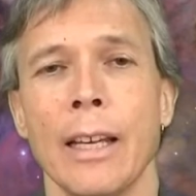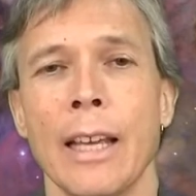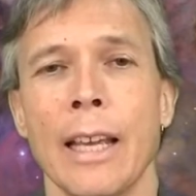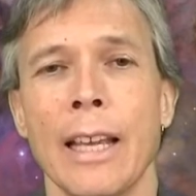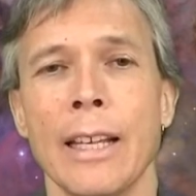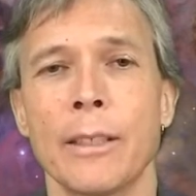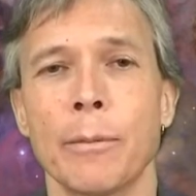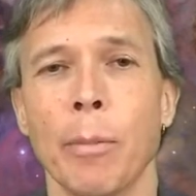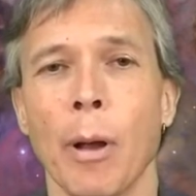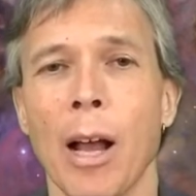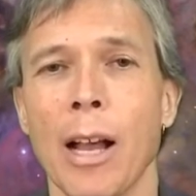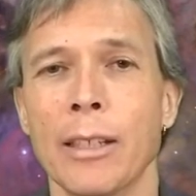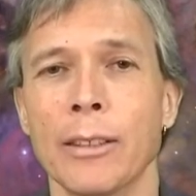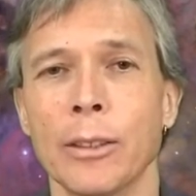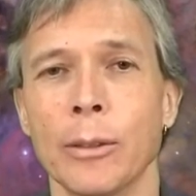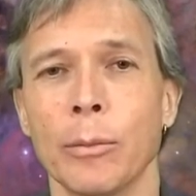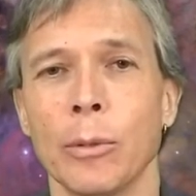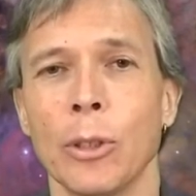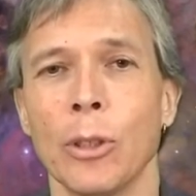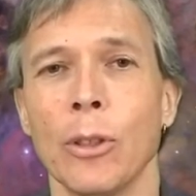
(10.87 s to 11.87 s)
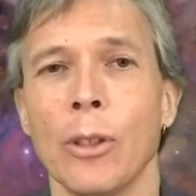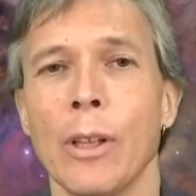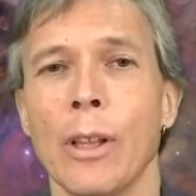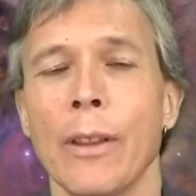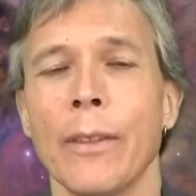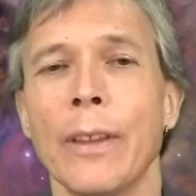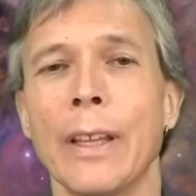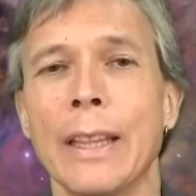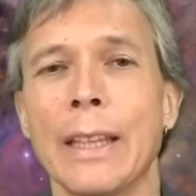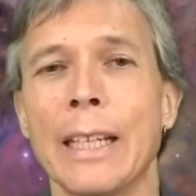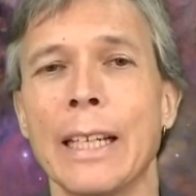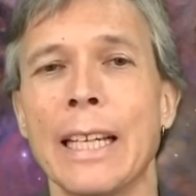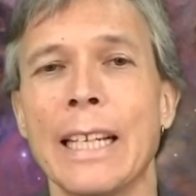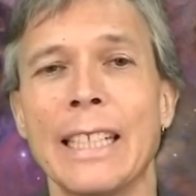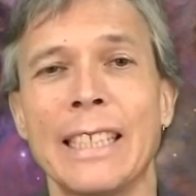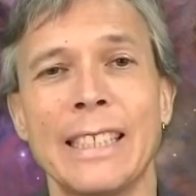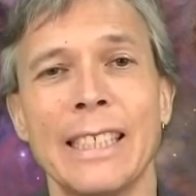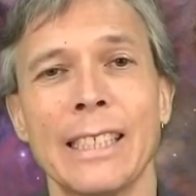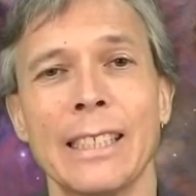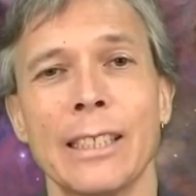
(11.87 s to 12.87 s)
It's possible that the
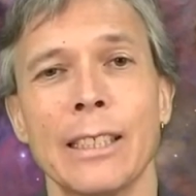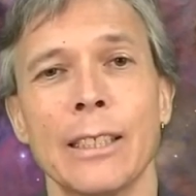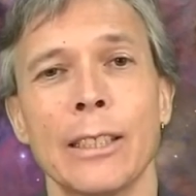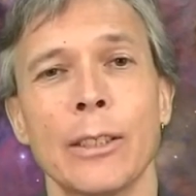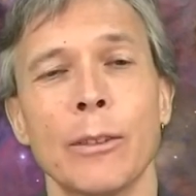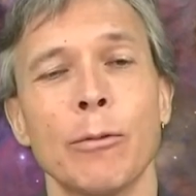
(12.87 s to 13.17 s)
existence